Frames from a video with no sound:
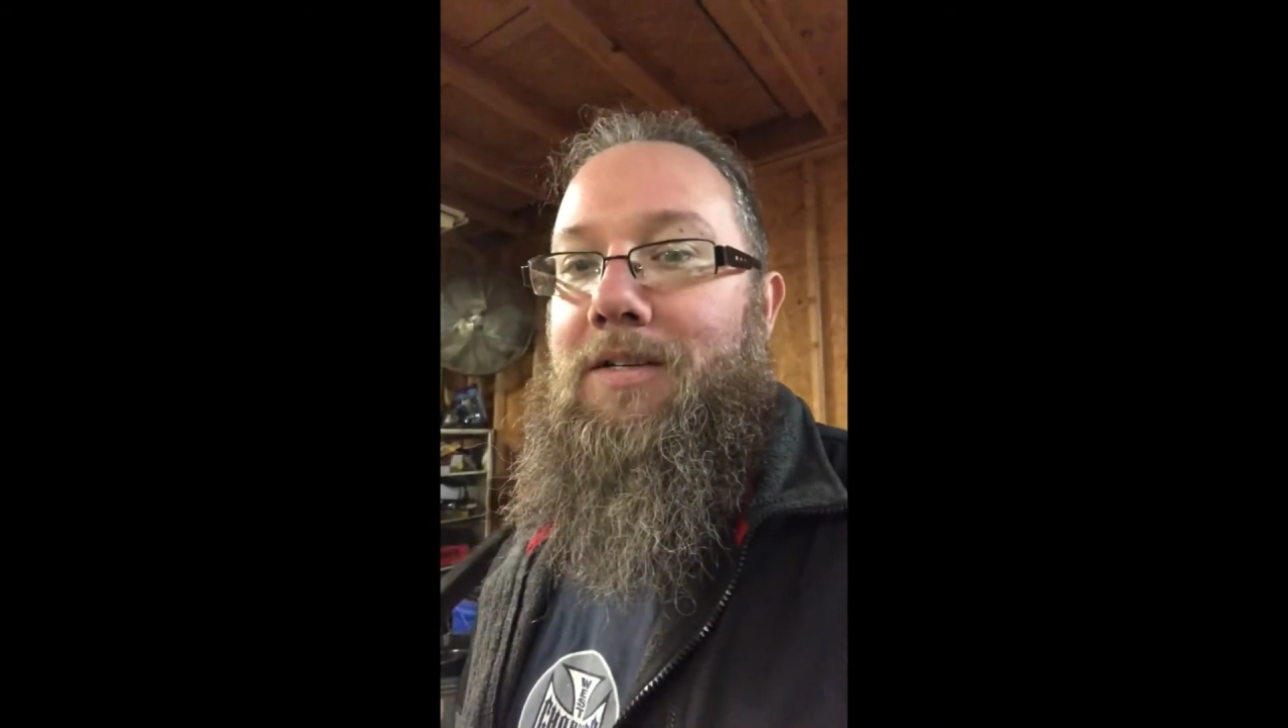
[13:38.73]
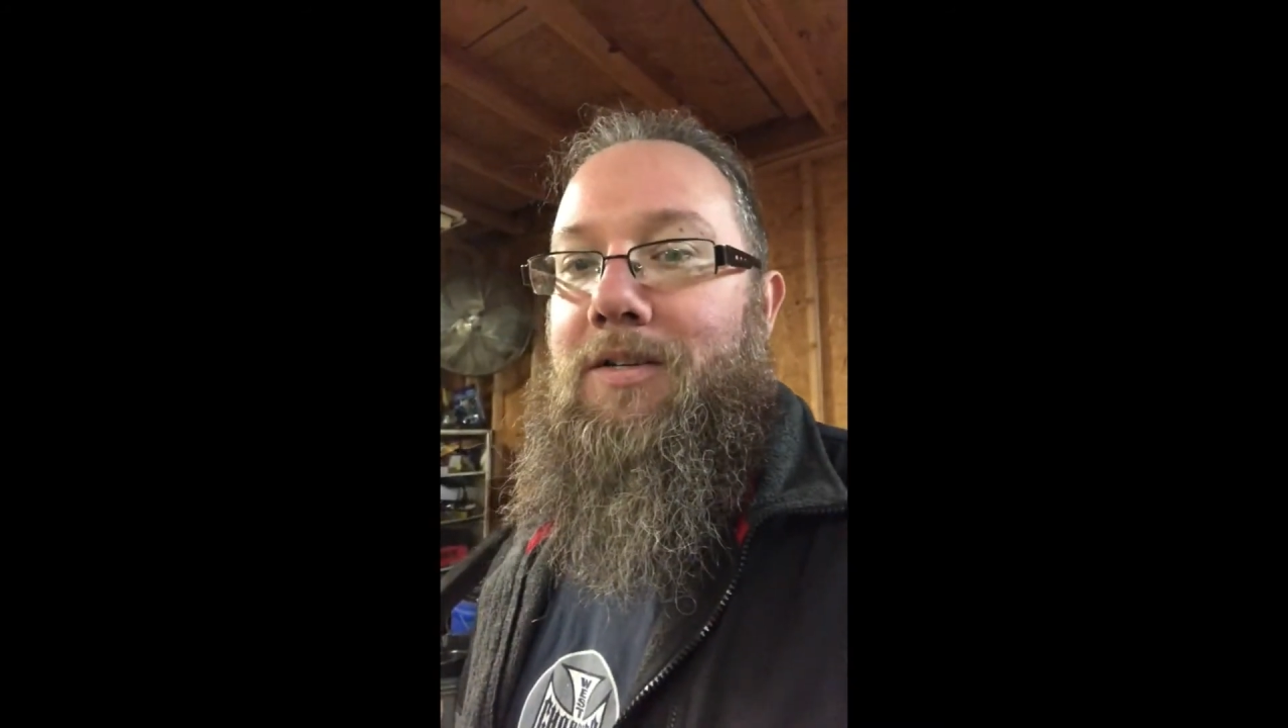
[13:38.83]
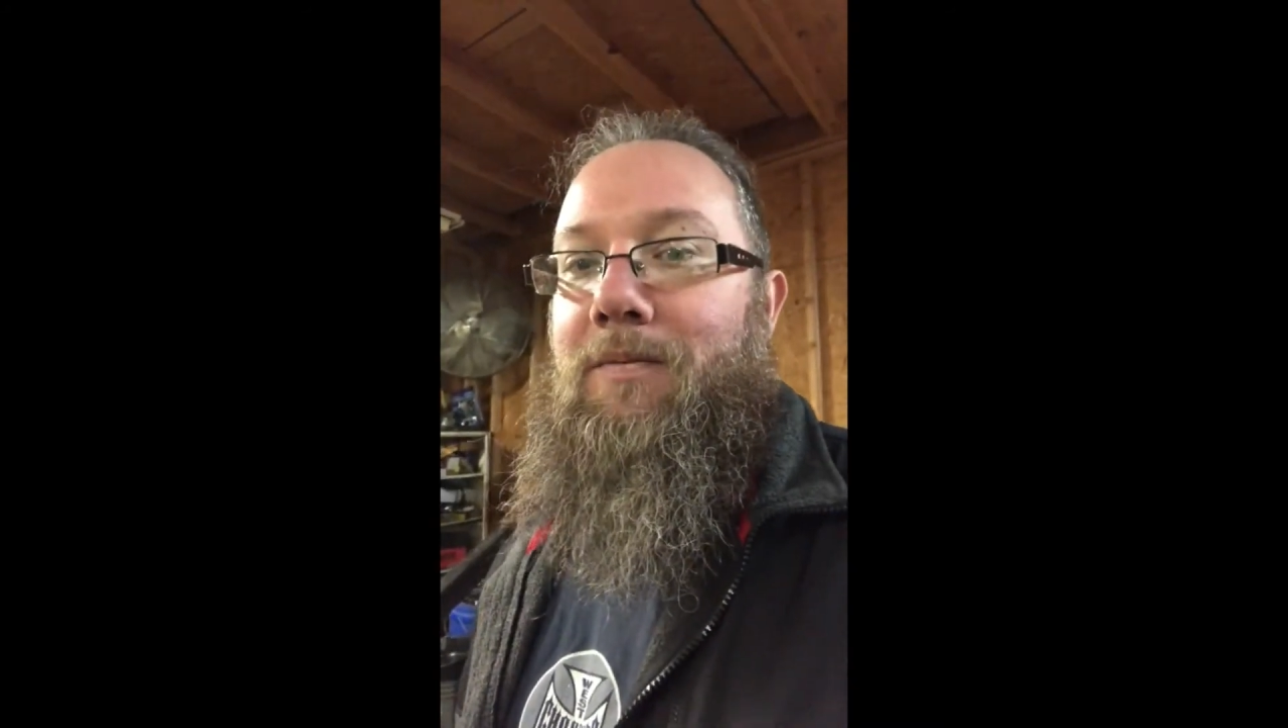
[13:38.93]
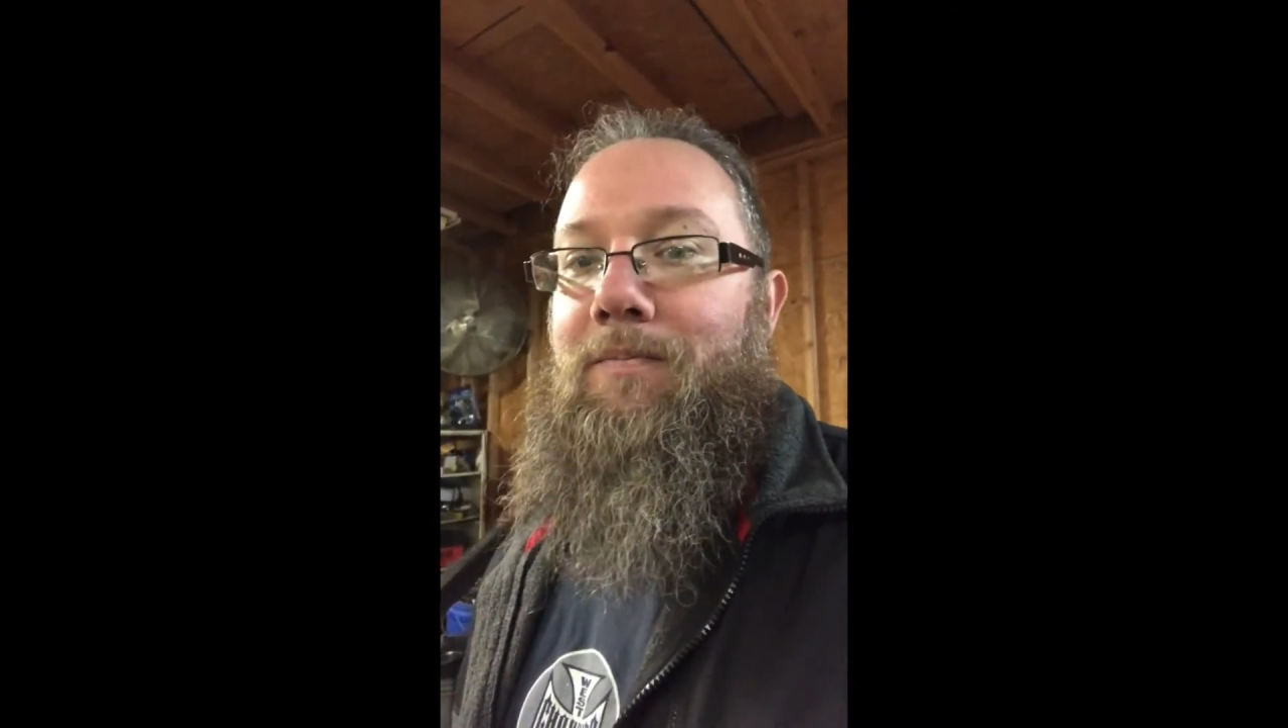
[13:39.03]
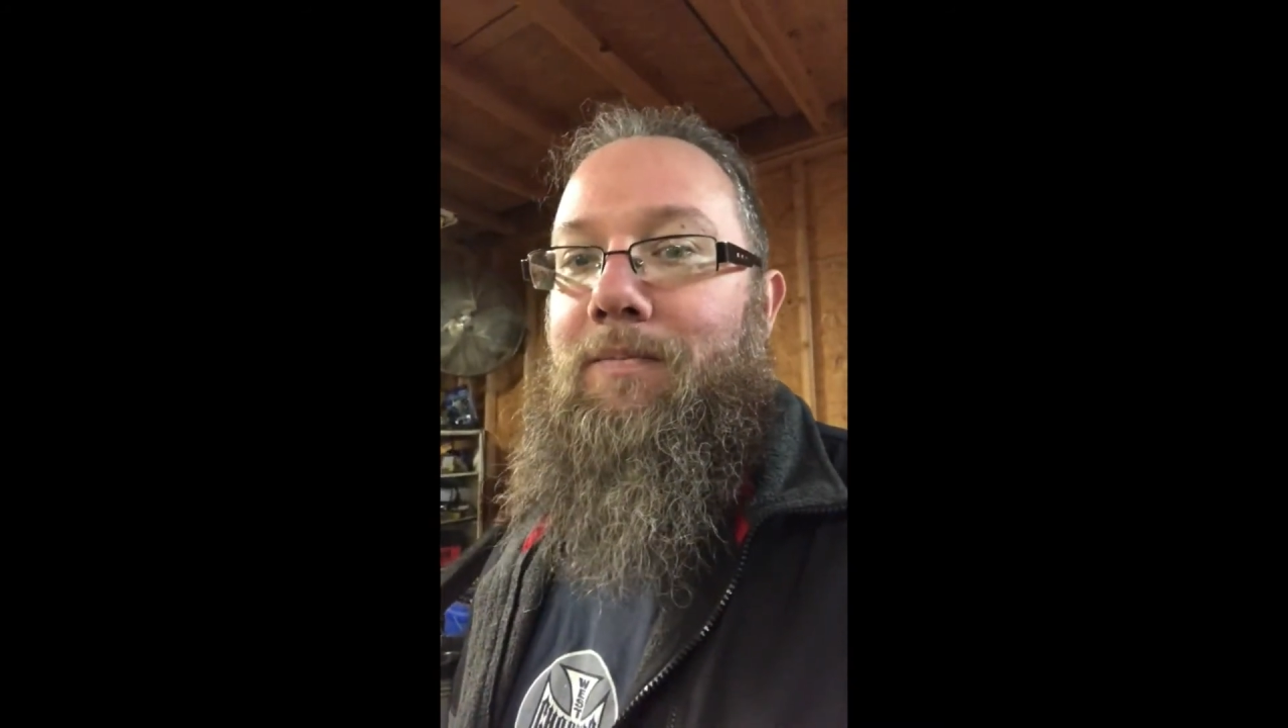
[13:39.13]

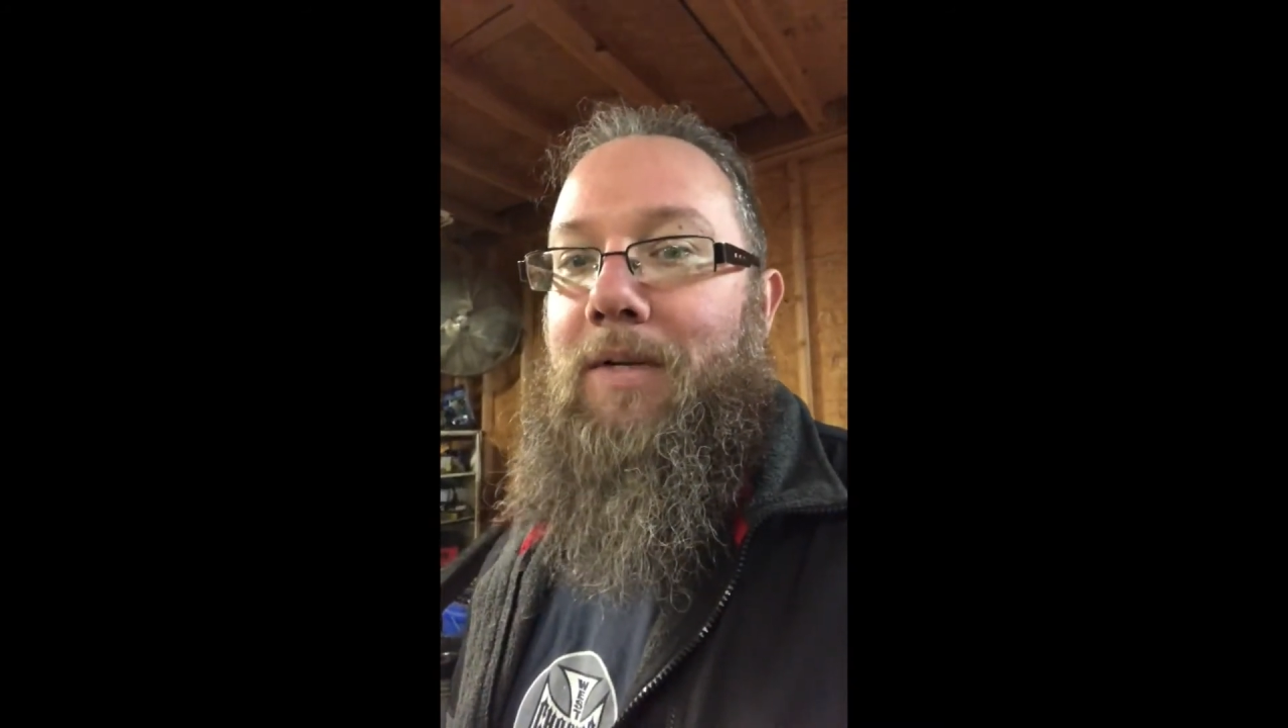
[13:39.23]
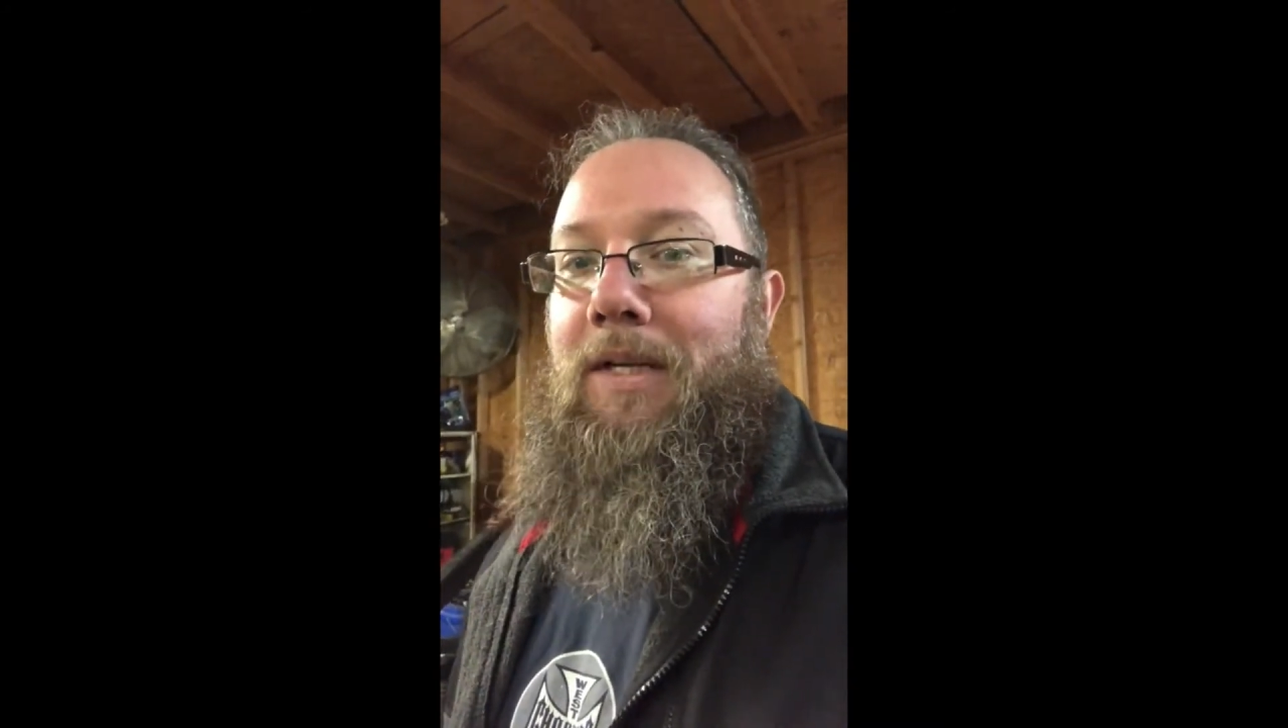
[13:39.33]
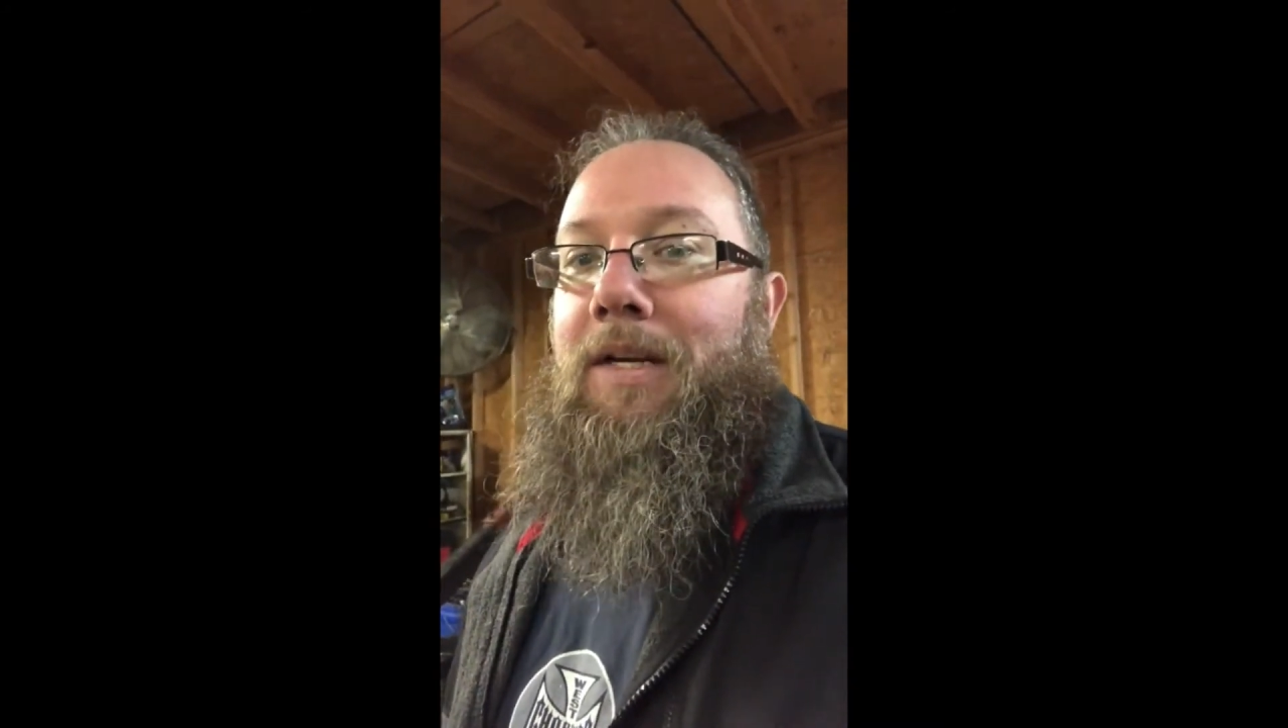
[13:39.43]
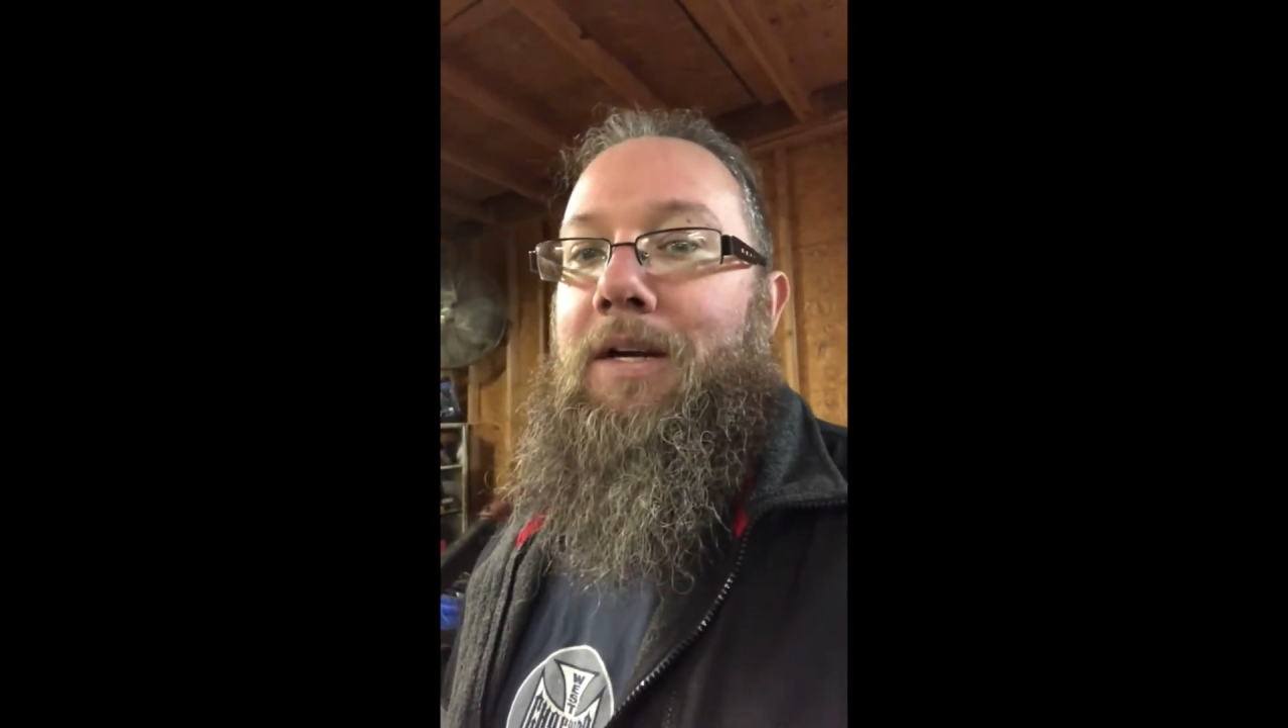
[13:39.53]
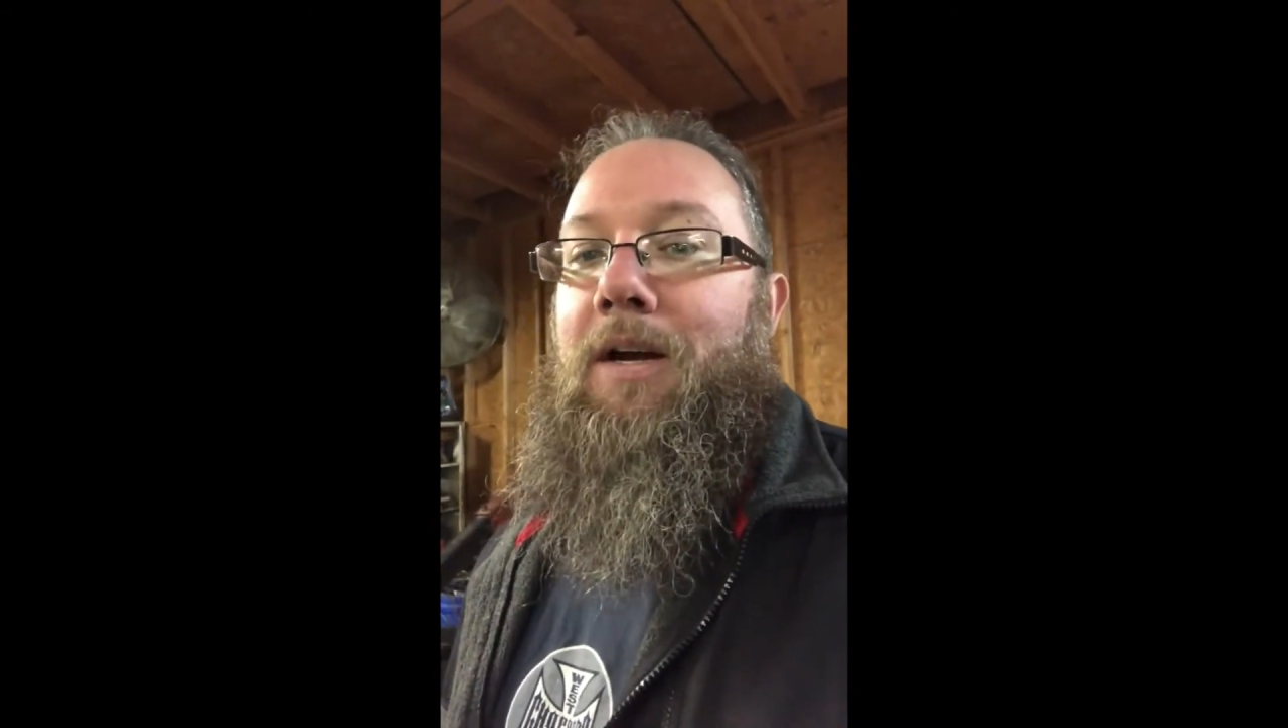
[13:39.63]
Some
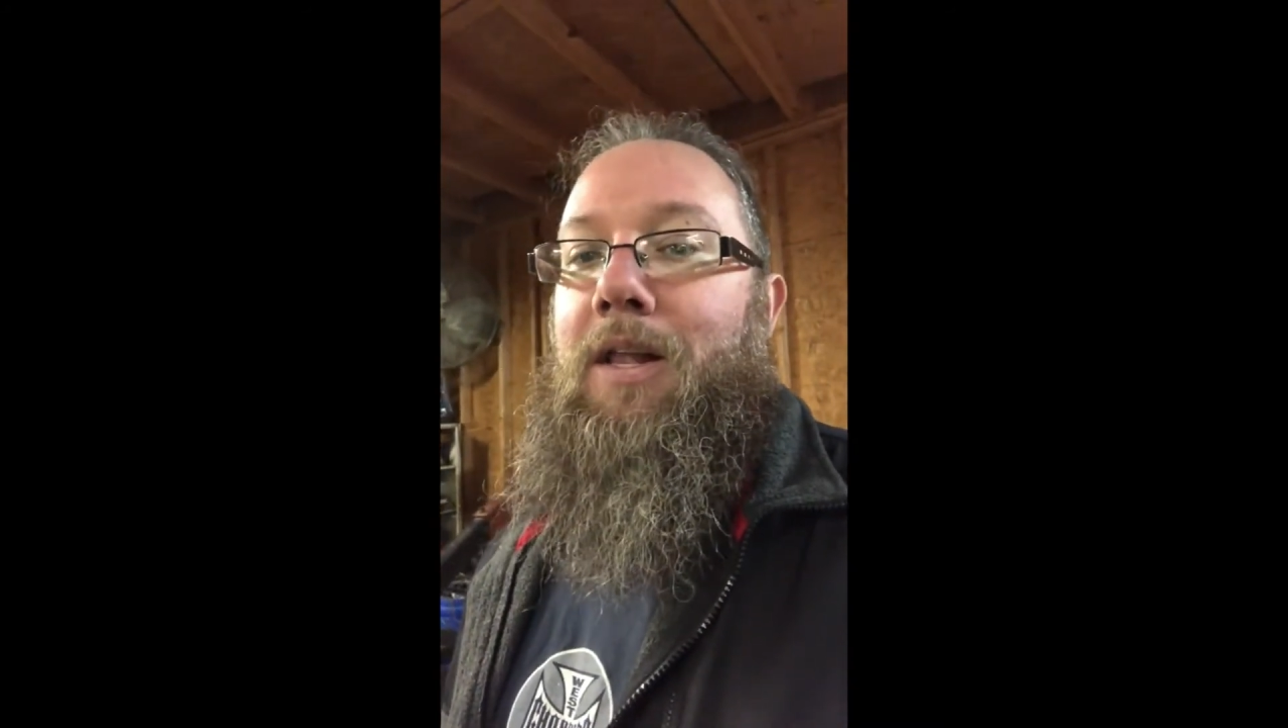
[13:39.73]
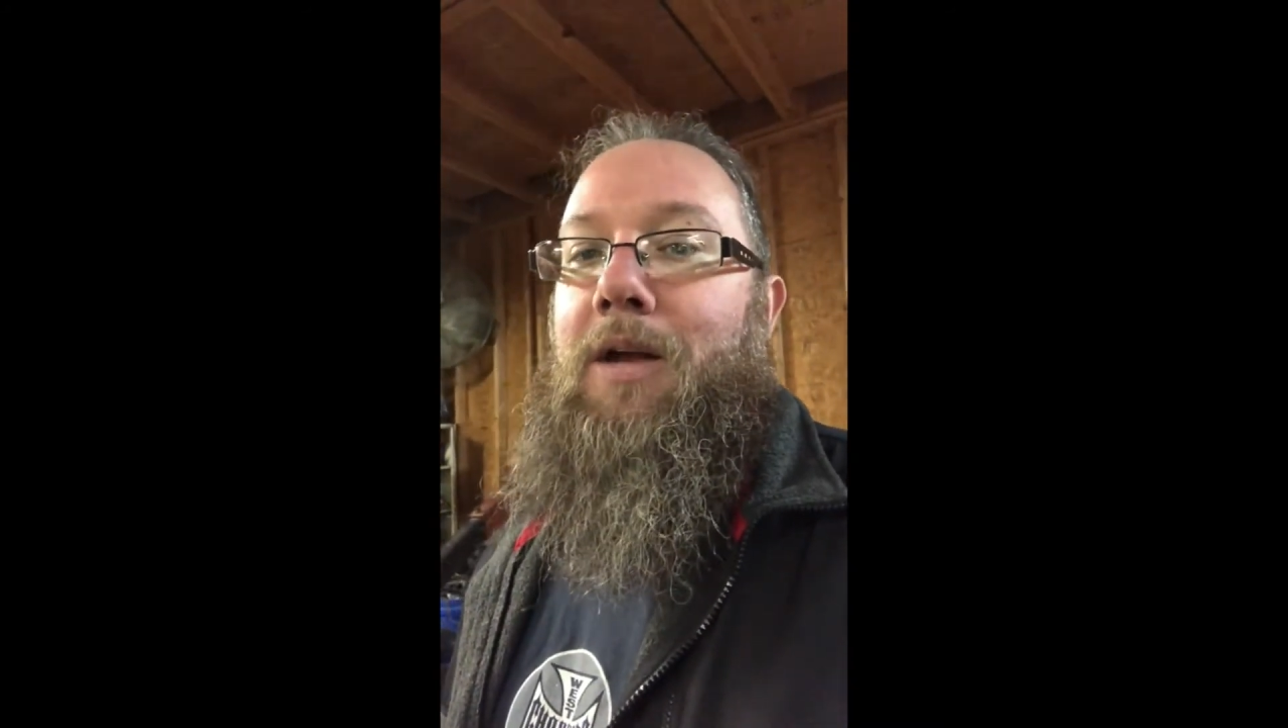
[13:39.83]
a